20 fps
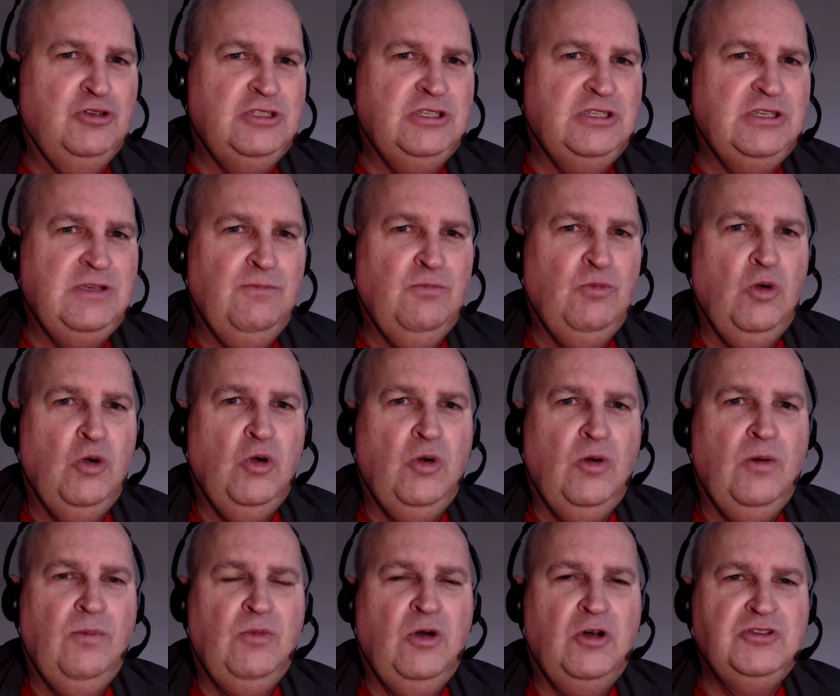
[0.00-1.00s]
put some
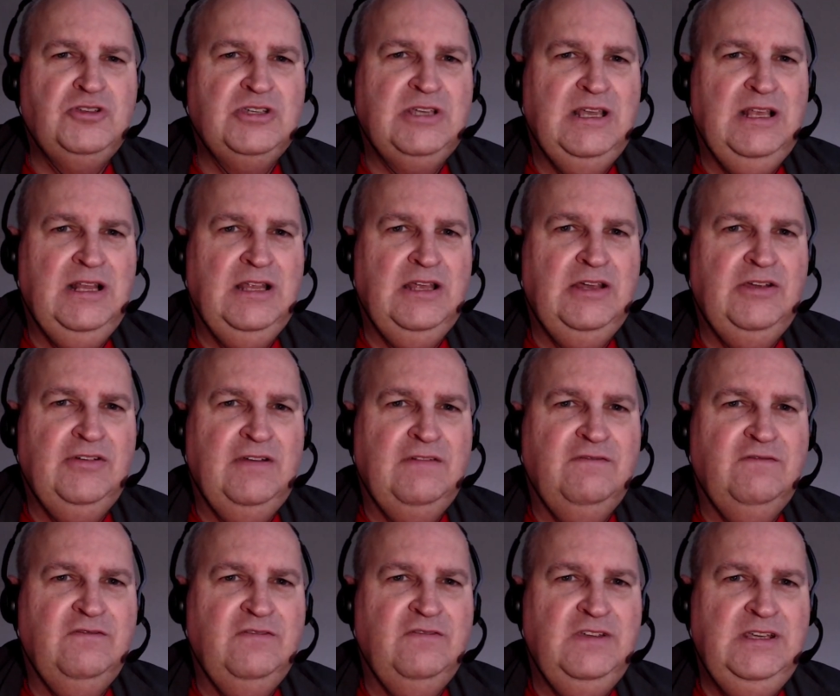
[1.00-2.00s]
more moss killer
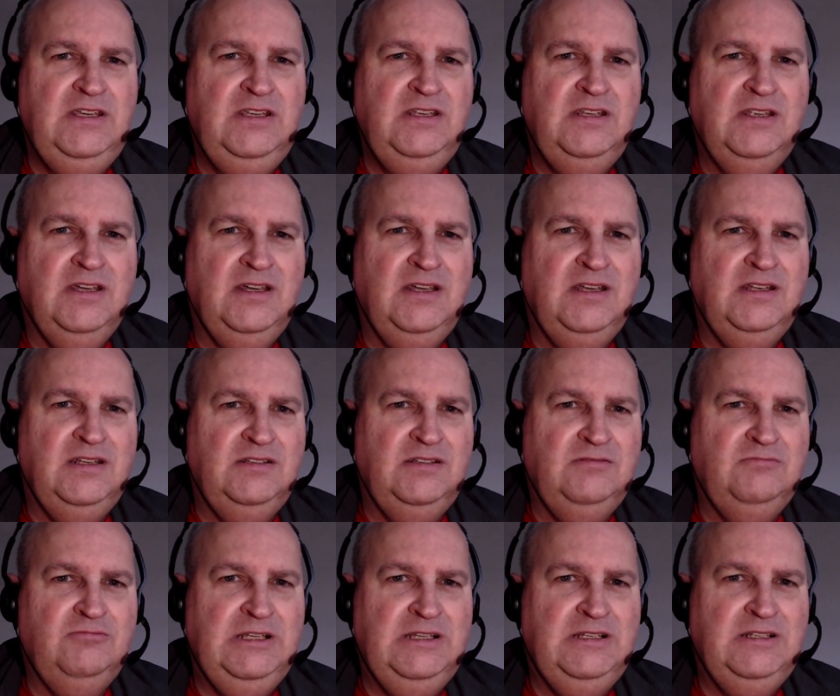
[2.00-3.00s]
and feed
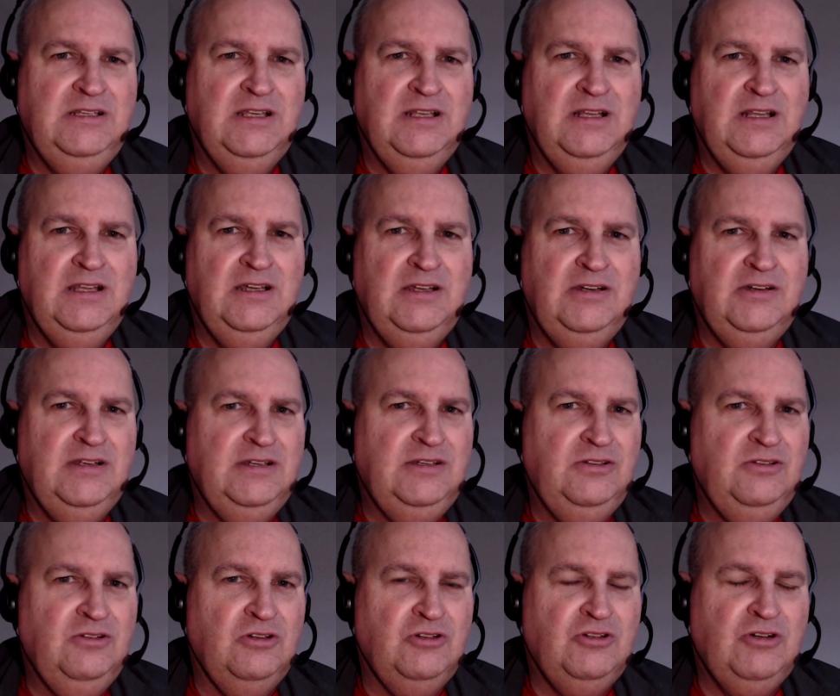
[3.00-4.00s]
and weed killer
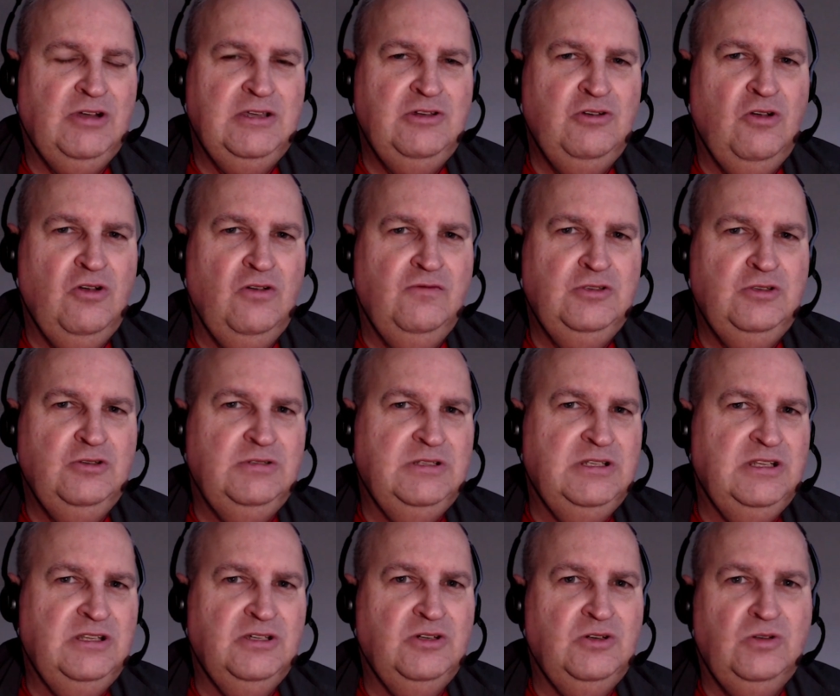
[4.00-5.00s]
and not try and overdo it
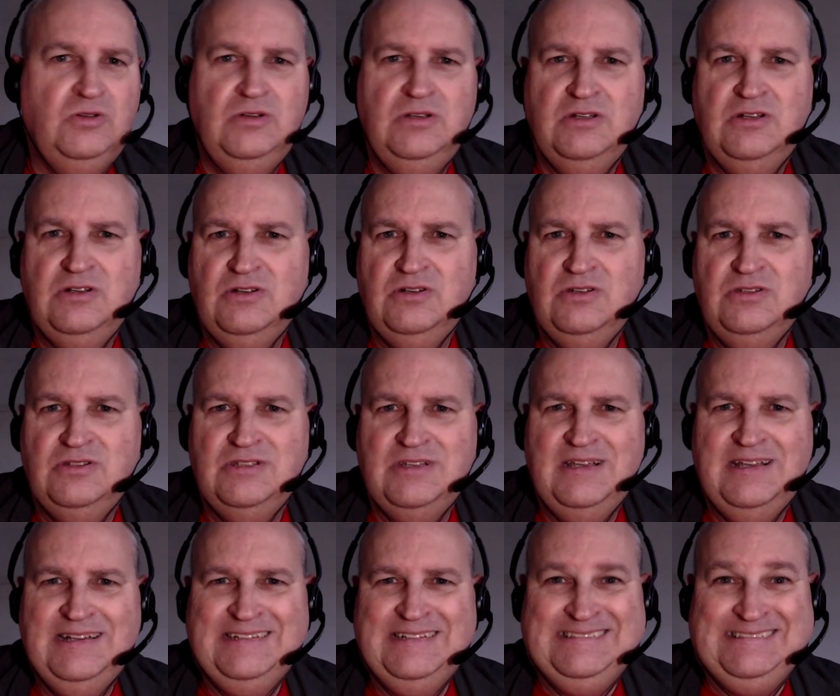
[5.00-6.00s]
in the corner because
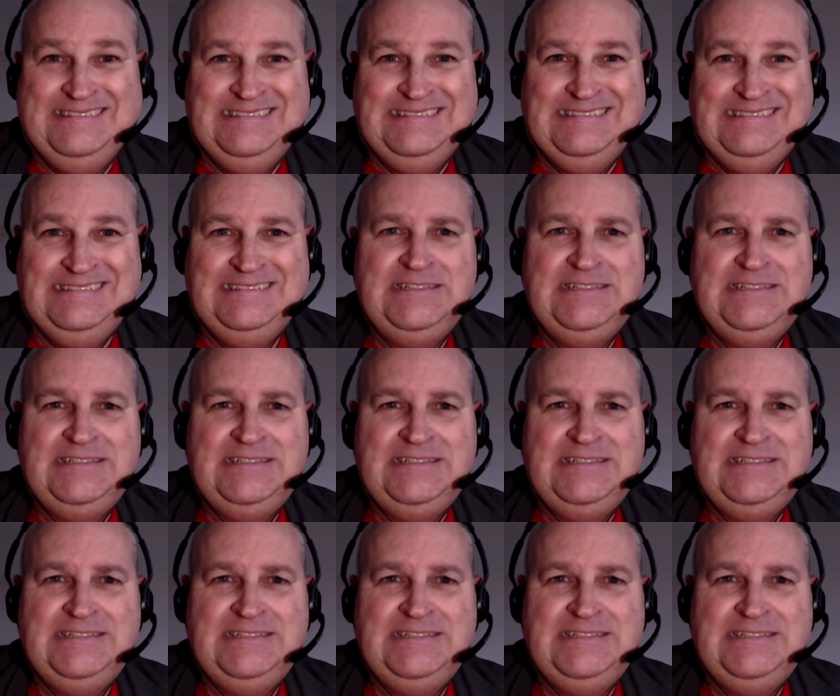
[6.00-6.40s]
I